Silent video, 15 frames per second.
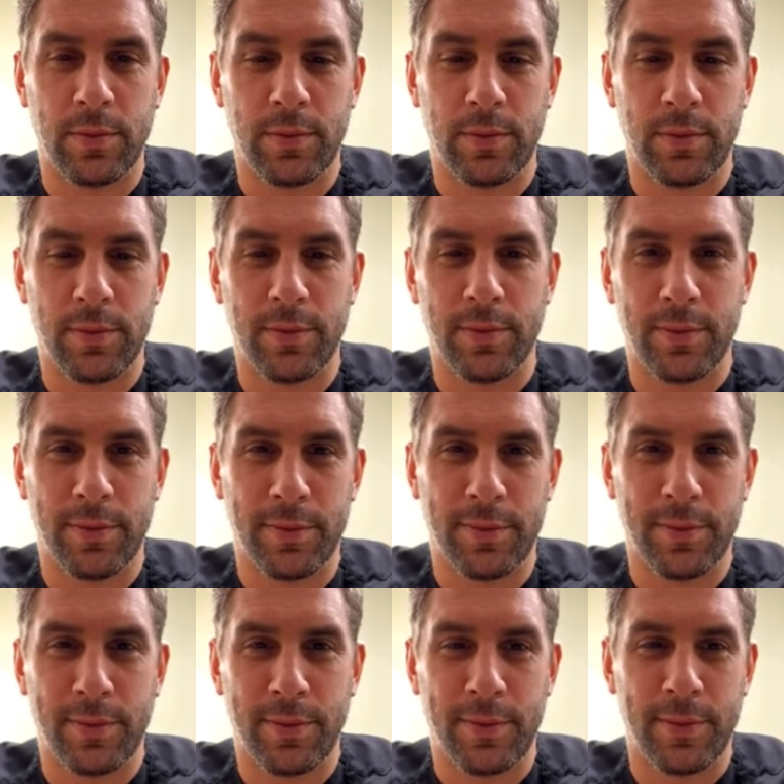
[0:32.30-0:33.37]

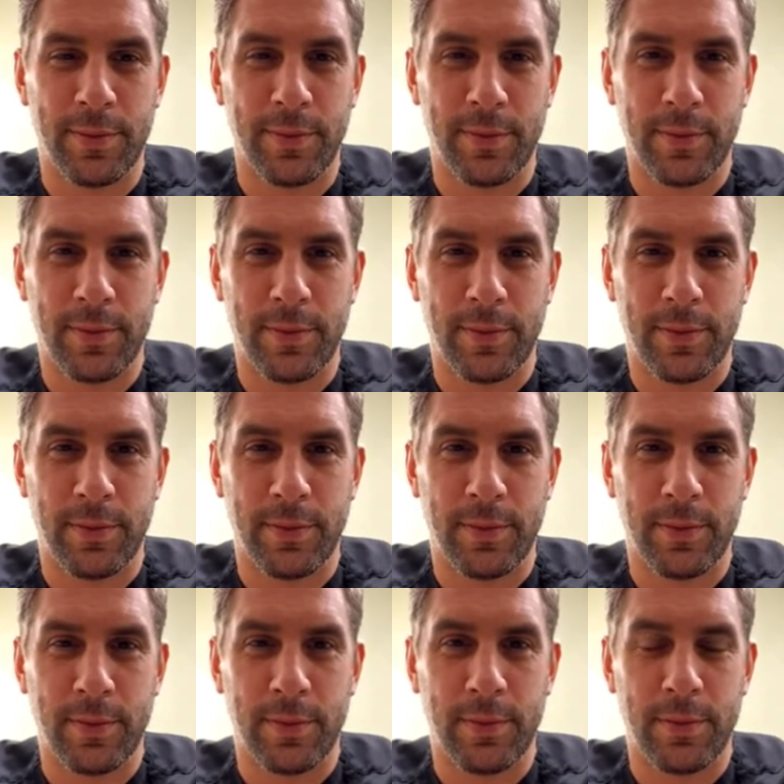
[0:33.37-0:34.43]

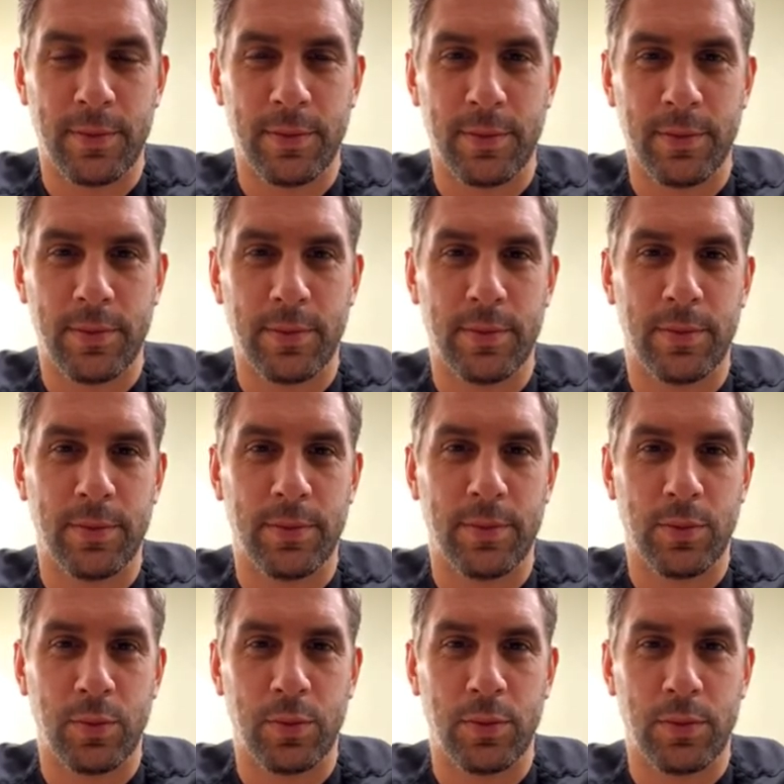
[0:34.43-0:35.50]

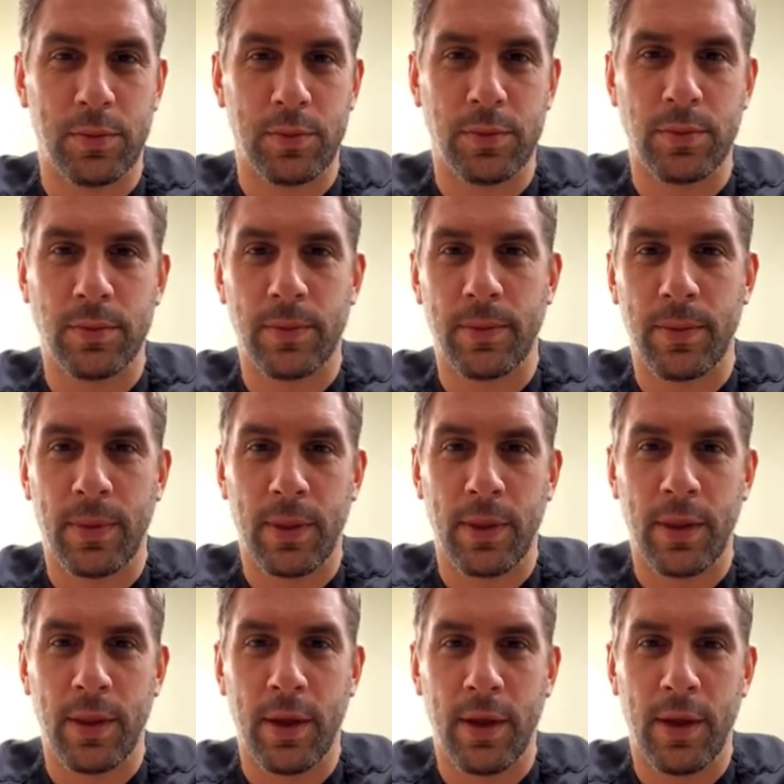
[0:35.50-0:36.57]

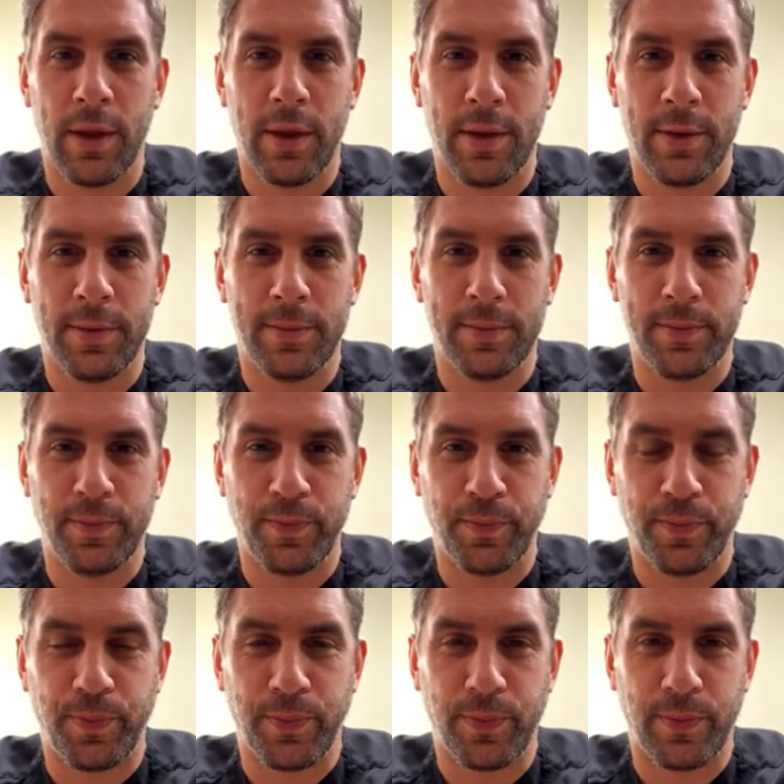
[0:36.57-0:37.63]

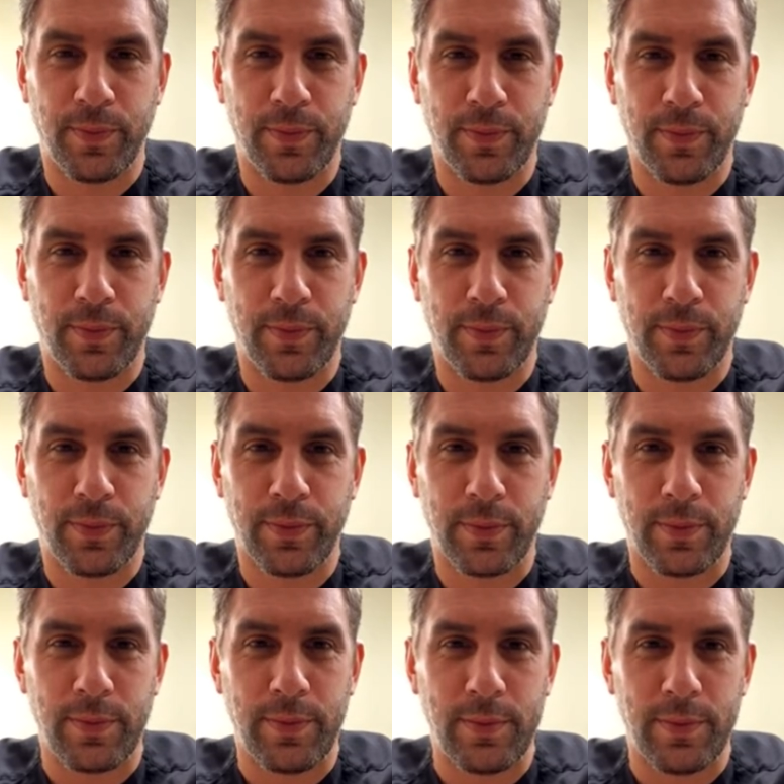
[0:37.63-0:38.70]

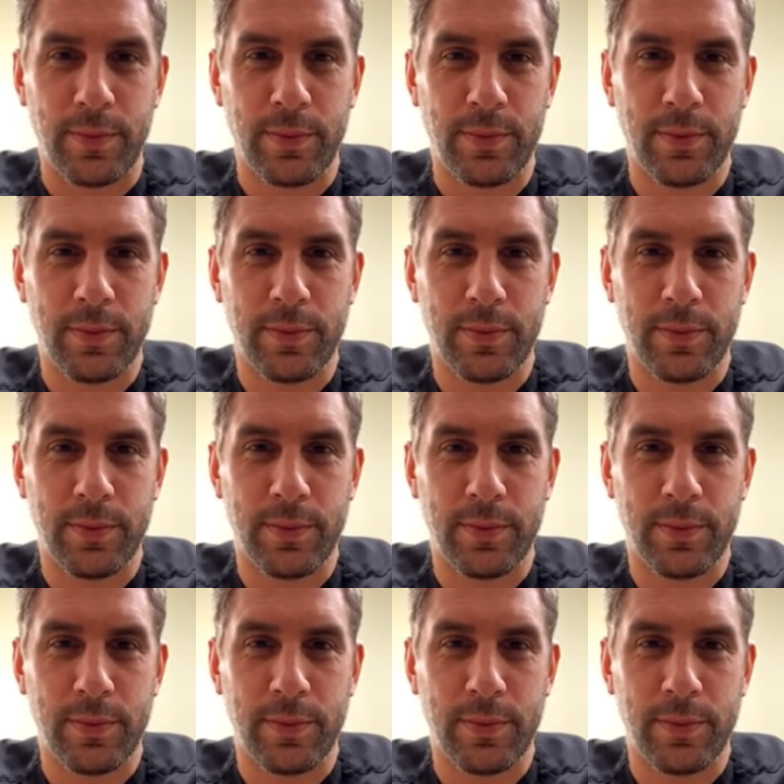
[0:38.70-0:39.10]
(not speaking)